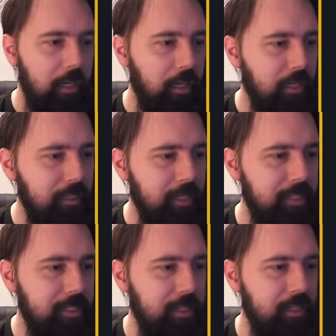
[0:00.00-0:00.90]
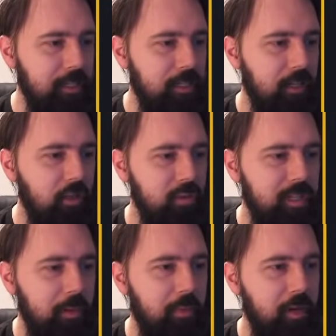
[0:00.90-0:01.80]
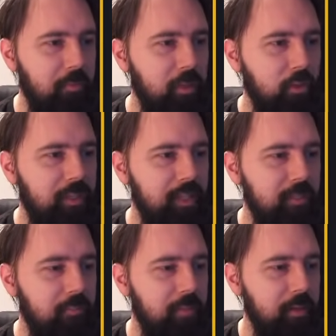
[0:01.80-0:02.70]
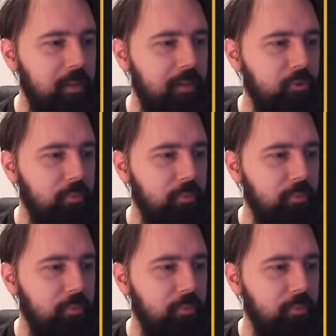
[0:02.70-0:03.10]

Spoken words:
That said, closing below it doesn't have